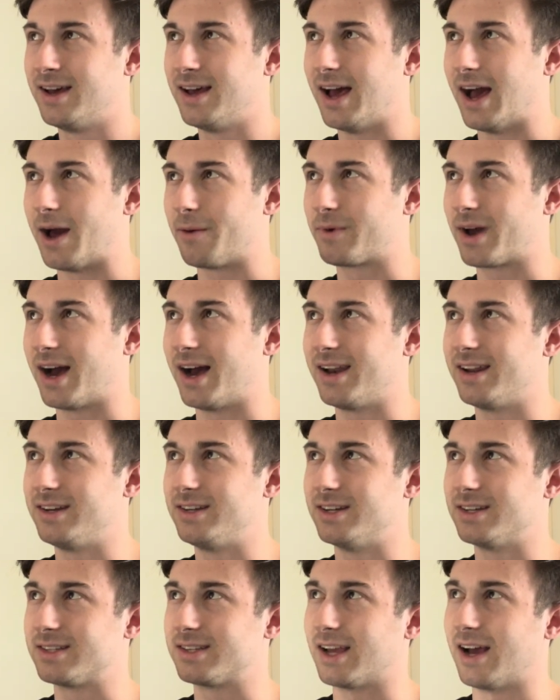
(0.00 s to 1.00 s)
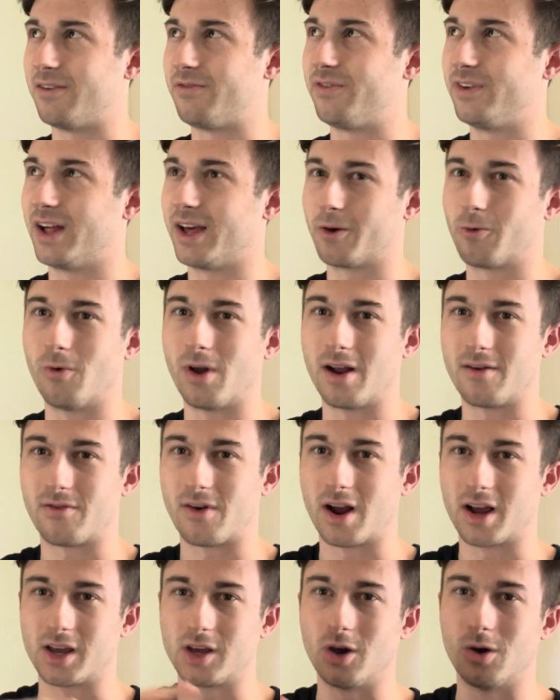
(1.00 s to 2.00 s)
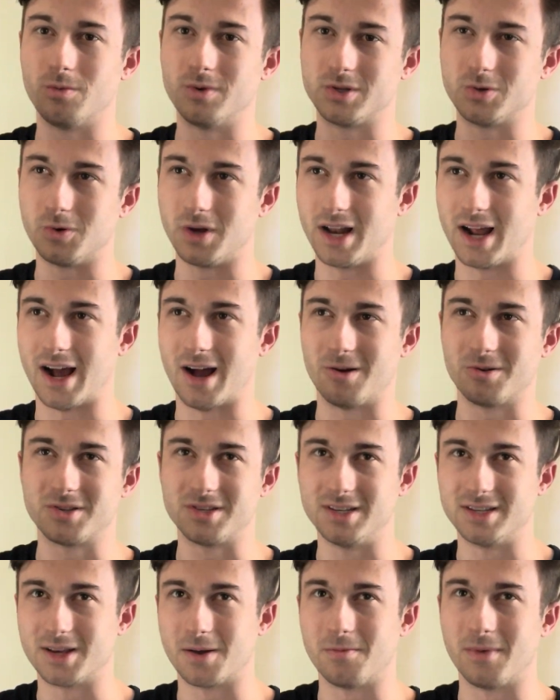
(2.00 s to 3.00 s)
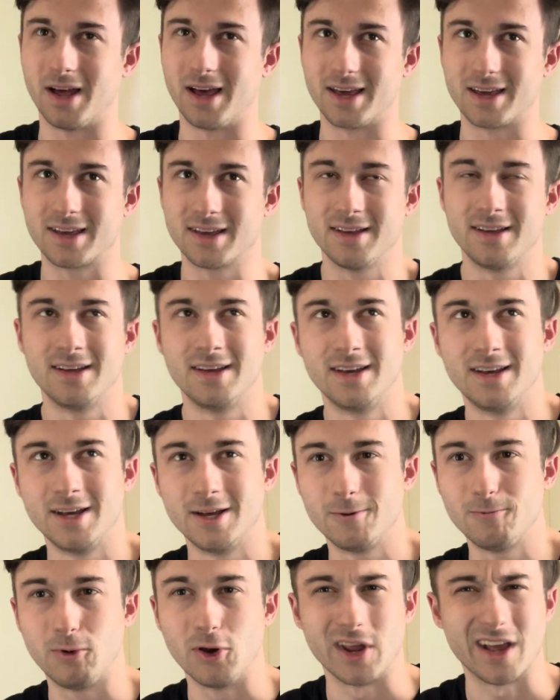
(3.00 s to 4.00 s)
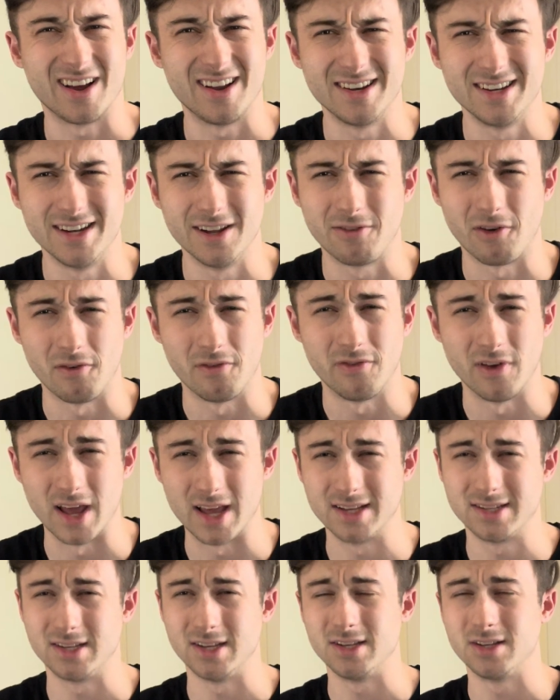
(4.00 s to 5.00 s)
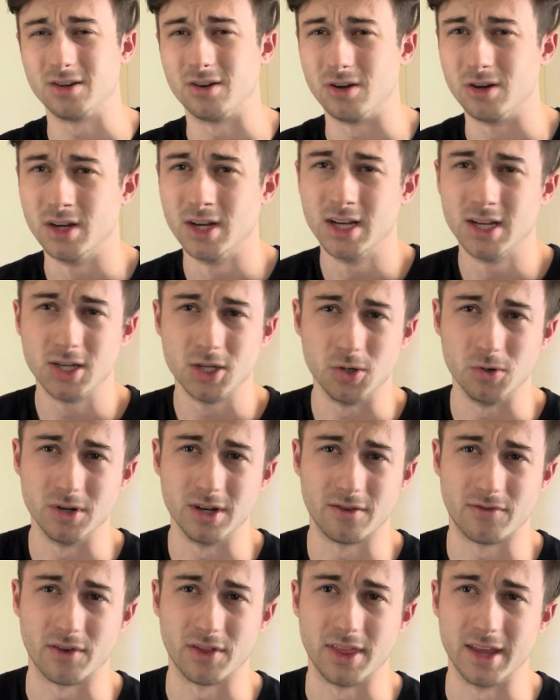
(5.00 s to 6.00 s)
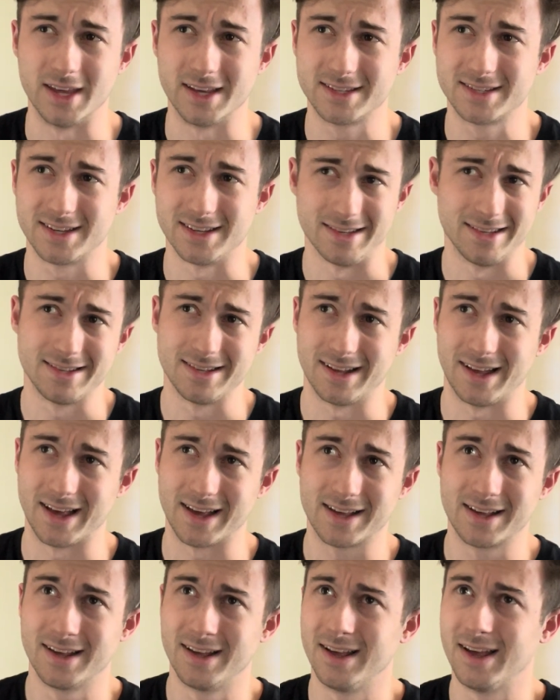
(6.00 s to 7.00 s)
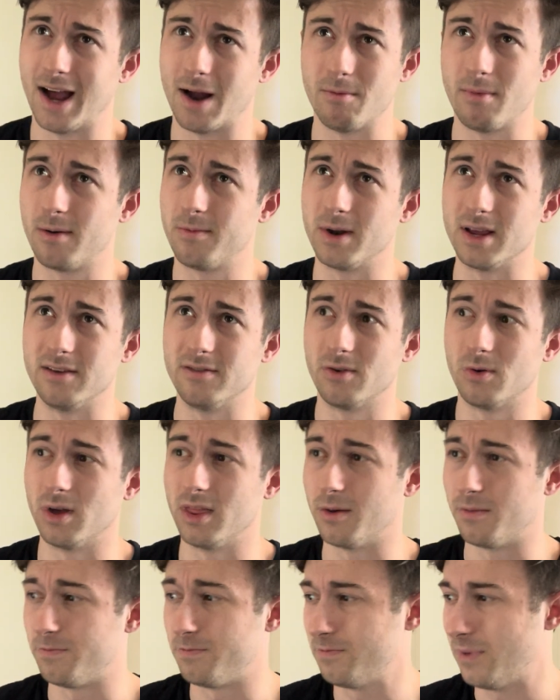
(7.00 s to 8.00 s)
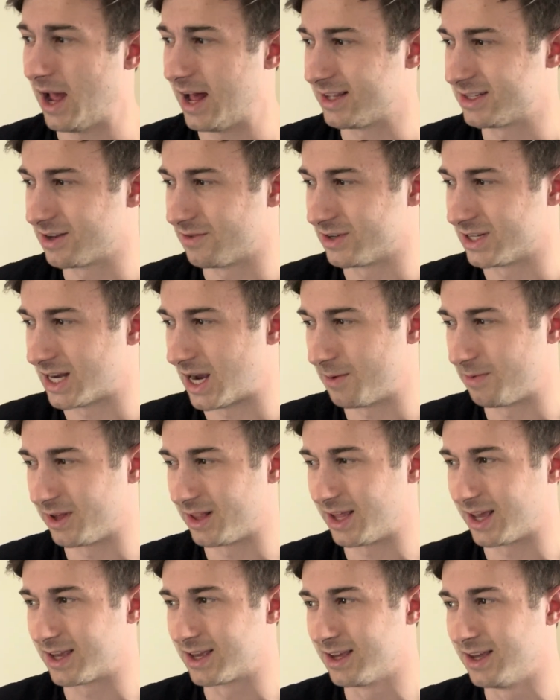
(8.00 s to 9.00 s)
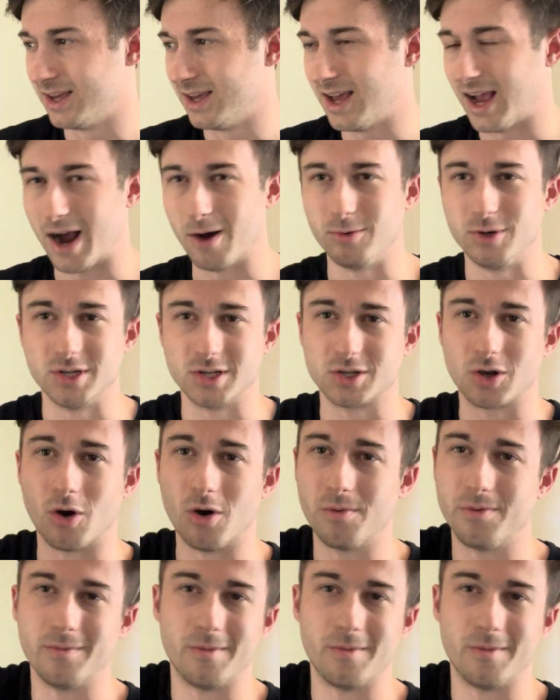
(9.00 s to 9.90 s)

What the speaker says: I'm kind of just, I feel like whenever I go between houses, I'm like putting on different faces or doing different things, because it's like, I remember even when the past stuff was happening, like I would just go up in